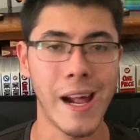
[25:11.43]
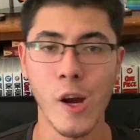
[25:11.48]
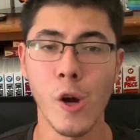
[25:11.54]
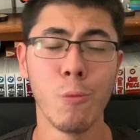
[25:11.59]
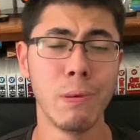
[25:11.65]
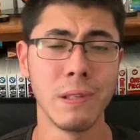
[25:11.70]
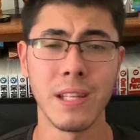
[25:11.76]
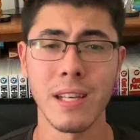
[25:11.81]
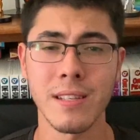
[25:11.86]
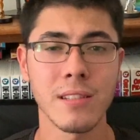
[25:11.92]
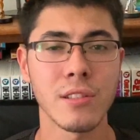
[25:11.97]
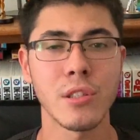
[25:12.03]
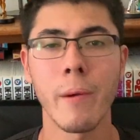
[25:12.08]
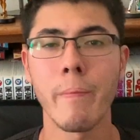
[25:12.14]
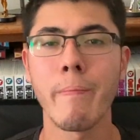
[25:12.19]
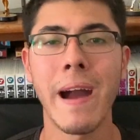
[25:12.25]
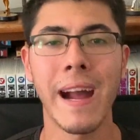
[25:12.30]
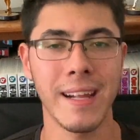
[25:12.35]
I hope it doesn't
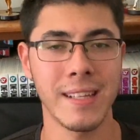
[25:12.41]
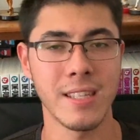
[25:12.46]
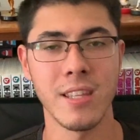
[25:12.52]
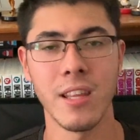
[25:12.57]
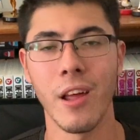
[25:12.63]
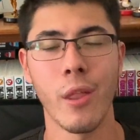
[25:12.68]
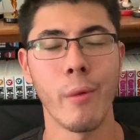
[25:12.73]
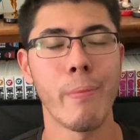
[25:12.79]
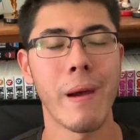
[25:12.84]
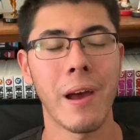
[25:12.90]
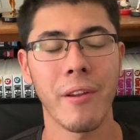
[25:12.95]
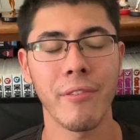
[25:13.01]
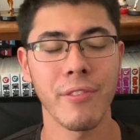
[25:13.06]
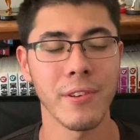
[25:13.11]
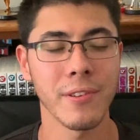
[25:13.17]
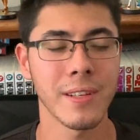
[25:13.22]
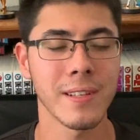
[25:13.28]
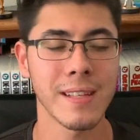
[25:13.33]
jump back to the other
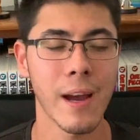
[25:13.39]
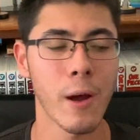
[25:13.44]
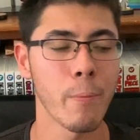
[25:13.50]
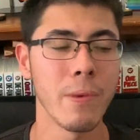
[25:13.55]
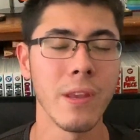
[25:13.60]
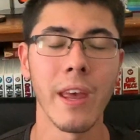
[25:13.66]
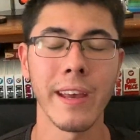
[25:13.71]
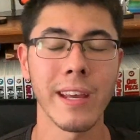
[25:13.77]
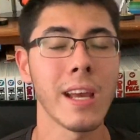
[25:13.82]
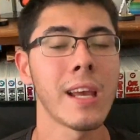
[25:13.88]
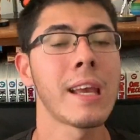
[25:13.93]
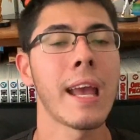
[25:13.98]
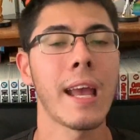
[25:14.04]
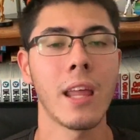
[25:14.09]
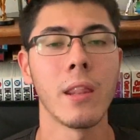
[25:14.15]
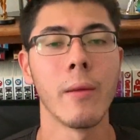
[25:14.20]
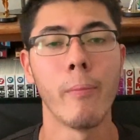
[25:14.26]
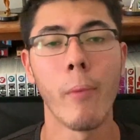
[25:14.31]
battlefield, because that would be like a
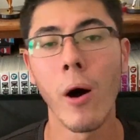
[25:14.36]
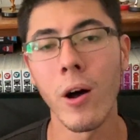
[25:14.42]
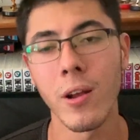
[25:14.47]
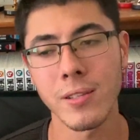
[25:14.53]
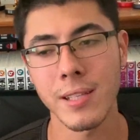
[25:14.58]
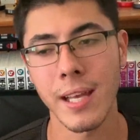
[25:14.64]
kick in the balls.